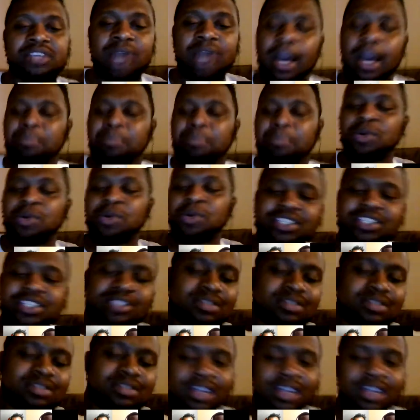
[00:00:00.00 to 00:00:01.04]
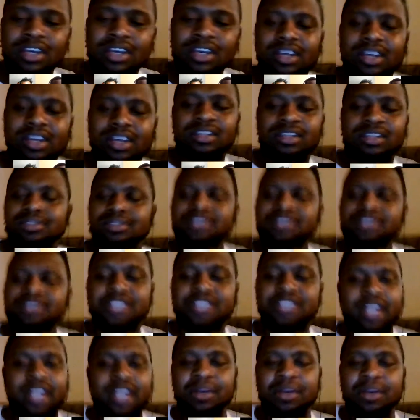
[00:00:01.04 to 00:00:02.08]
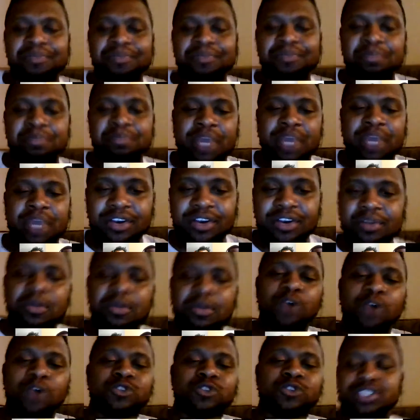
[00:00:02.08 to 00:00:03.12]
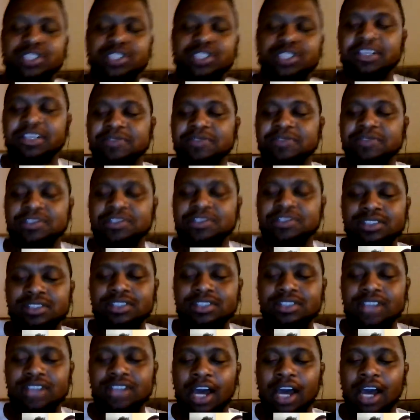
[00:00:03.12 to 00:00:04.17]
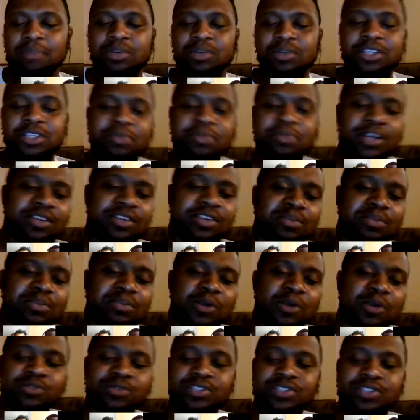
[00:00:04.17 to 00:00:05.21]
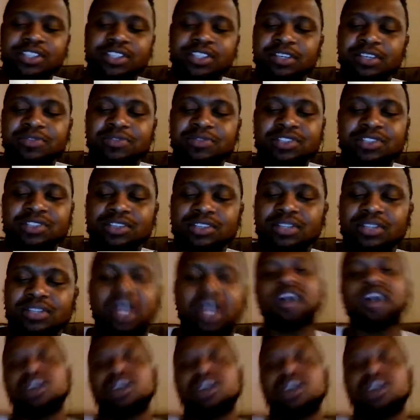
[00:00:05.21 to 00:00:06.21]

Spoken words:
operates shit better than most receivers. Operates better than most receivers. So go